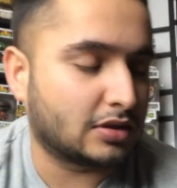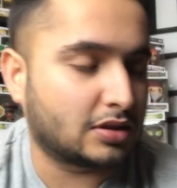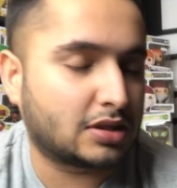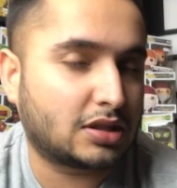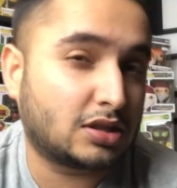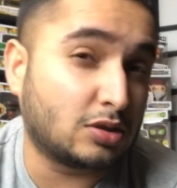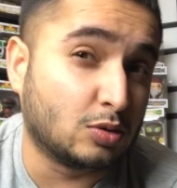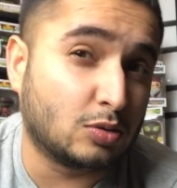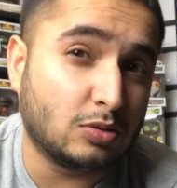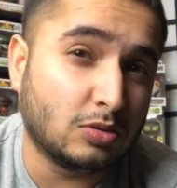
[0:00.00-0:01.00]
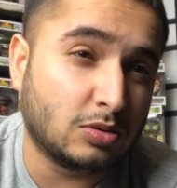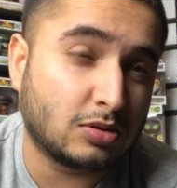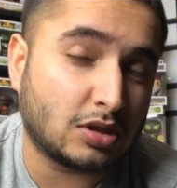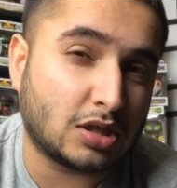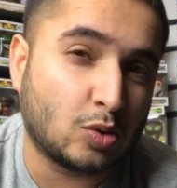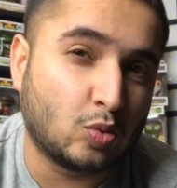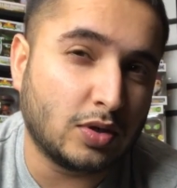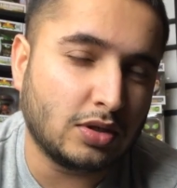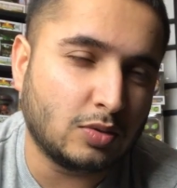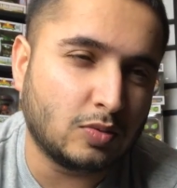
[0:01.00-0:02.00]
so I
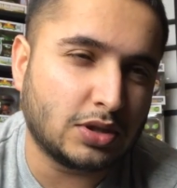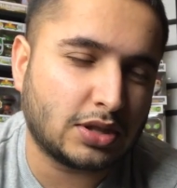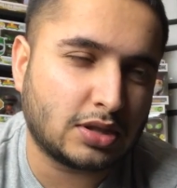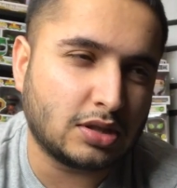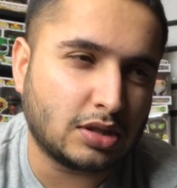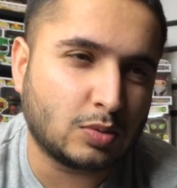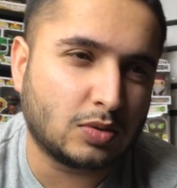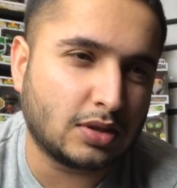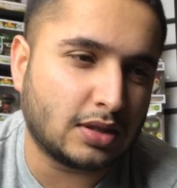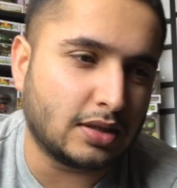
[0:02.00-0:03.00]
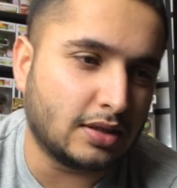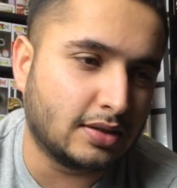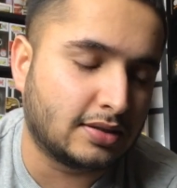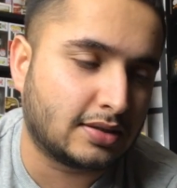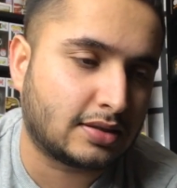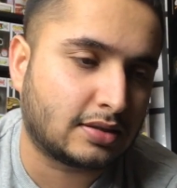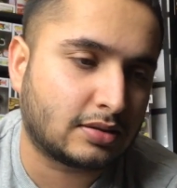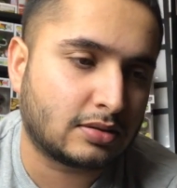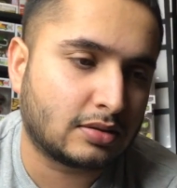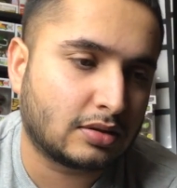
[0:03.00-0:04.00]
wonder which this one is.